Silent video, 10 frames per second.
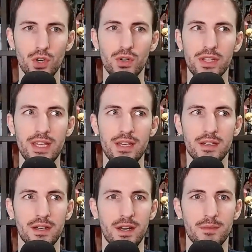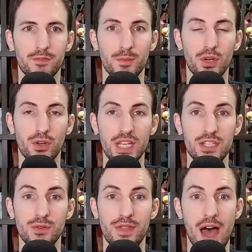early from the
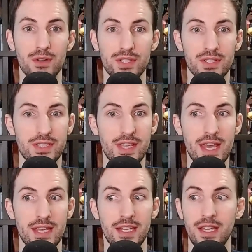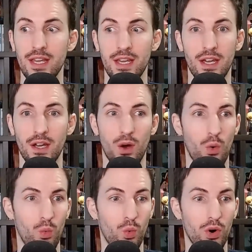early 2000s that
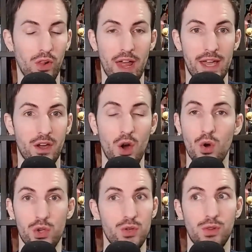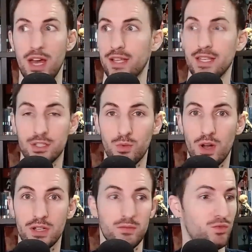were like, oh, you like this
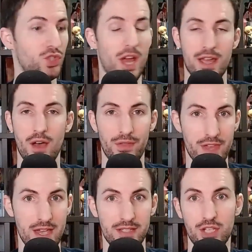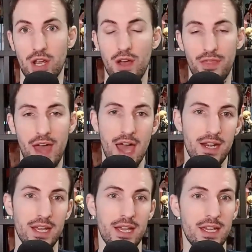one? Check out this, check out
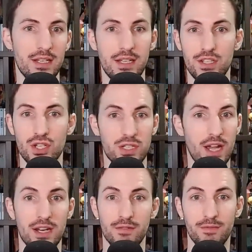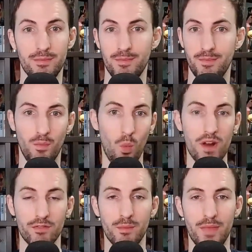that. And it just kind of
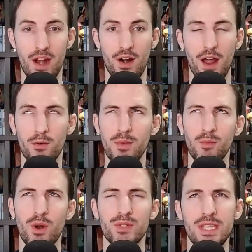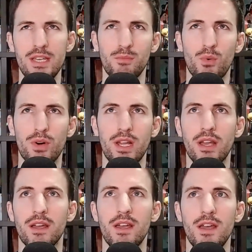went from there. I remember I was
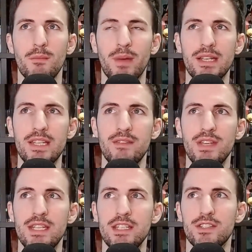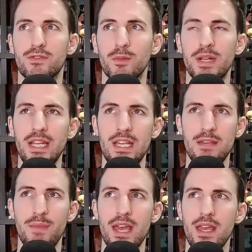importing my DVDs from an
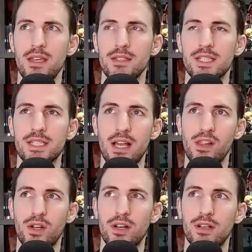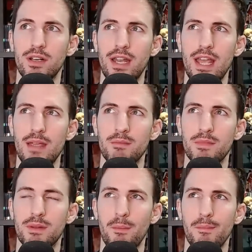eBay seller
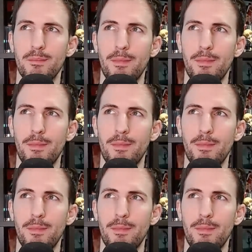named,